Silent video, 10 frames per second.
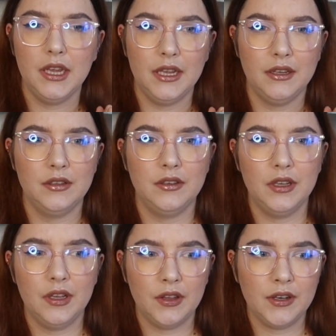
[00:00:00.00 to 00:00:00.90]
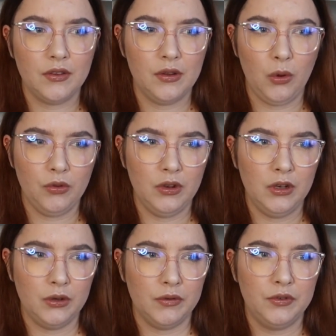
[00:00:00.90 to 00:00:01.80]
And it had also a
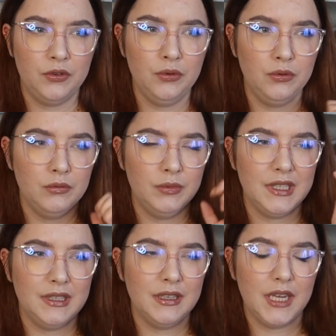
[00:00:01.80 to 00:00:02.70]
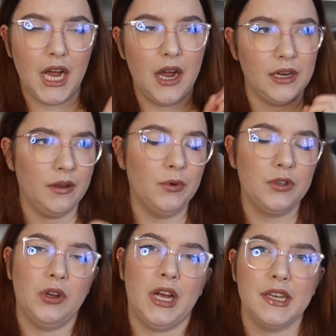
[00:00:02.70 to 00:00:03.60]
lot of do with, I
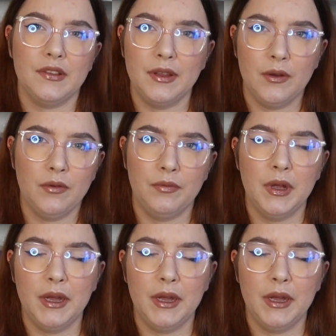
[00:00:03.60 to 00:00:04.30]
would kind of say, of